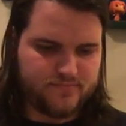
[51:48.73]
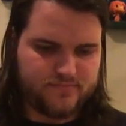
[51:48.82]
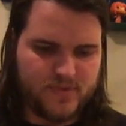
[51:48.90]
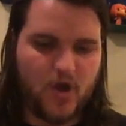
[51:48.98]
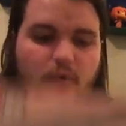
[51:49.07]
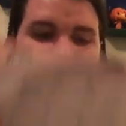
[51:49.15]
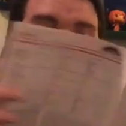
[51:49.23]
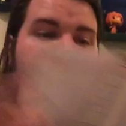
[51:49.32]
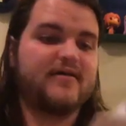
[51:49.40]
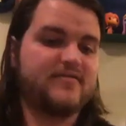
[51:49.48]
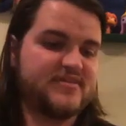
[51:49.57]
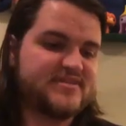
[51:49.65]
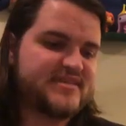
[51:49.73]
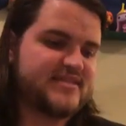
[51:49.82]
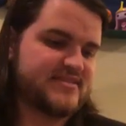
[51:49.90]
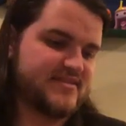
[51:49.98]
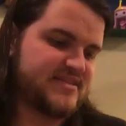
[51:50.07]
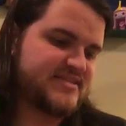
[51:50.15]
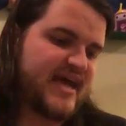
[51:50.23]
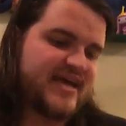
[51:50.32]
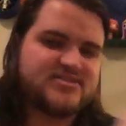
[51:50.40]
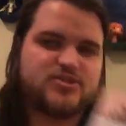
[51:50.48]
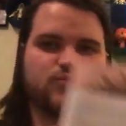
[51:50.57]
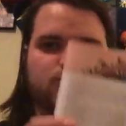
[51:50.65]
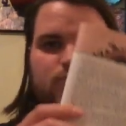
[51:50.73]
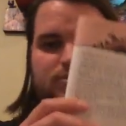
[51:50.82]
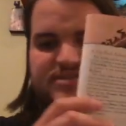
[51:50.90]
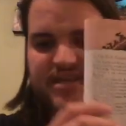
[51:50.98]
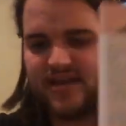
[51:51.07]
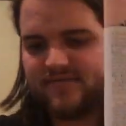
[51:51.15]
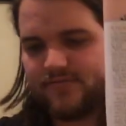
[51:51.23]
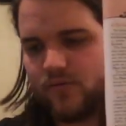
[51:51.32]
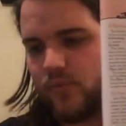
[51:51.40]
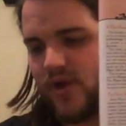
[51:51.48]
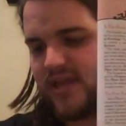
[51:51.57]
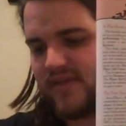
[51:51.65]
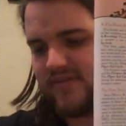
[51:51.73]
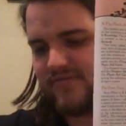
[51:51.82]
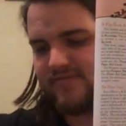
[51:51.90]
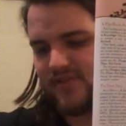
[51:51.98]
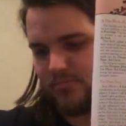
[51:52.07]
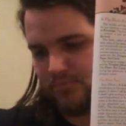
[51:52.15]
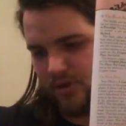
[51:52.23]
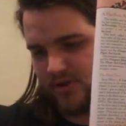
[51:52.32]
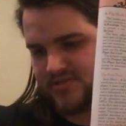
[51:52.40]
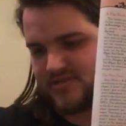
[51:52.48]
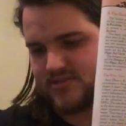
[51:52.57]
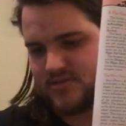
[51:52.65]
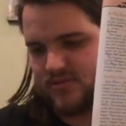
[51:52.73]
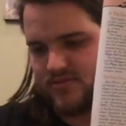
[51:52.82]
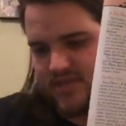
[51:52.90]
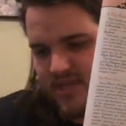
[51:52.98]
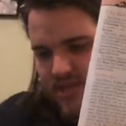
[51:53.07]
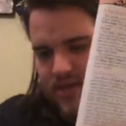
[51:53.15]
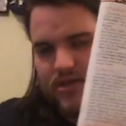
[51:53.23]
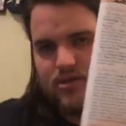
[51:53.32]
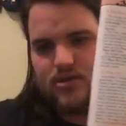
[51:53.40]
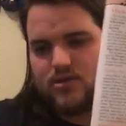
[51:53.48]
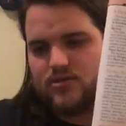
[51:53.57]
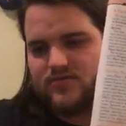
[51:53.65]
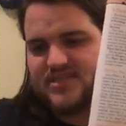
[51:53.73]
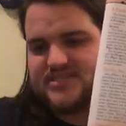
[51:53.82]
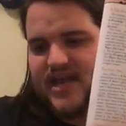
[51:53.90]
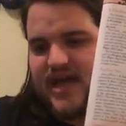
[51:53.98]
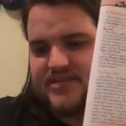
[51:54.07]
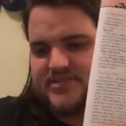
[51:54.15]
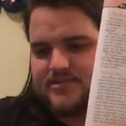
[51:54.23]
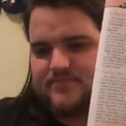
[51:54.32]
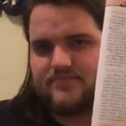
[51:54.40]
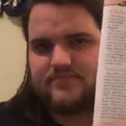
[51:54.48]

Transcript: Oh, yeah, this has the rules in it for running the flip books. These guys.